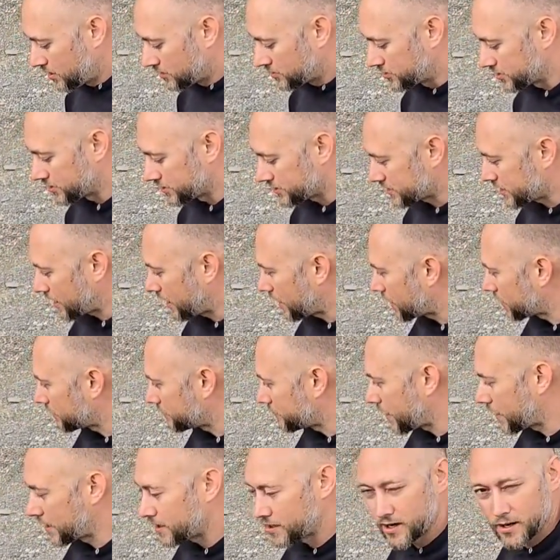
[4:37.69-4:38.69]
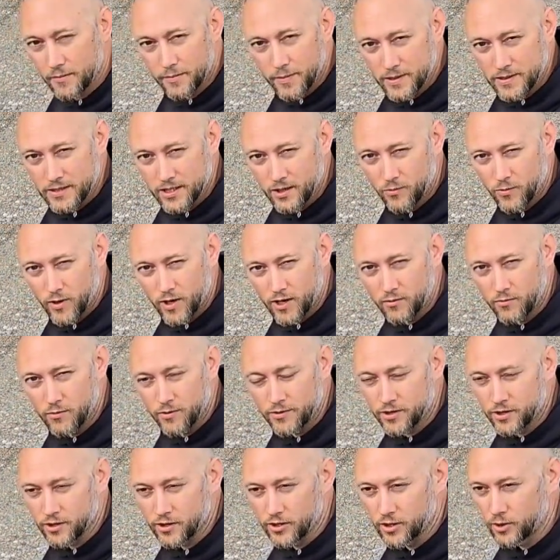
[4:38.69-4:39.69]
Just kind of made it up as I went
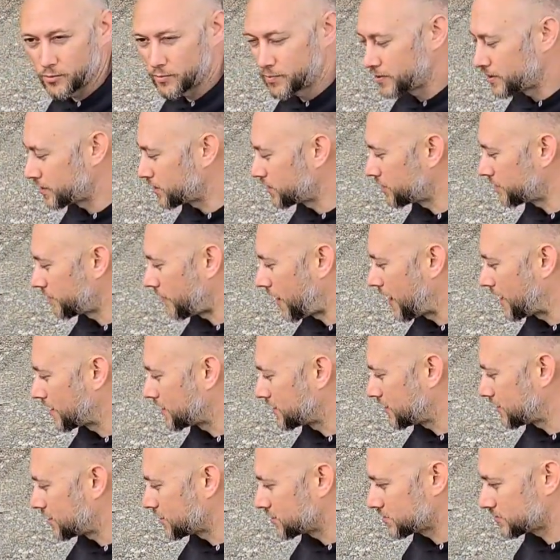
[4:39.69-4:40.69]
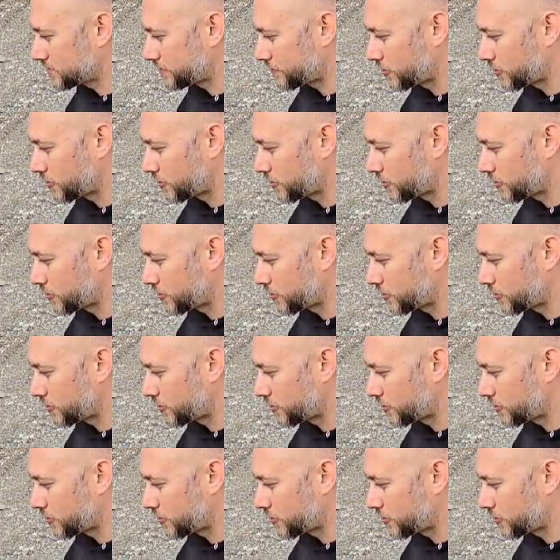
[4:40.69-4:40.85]
with a little bit of ideas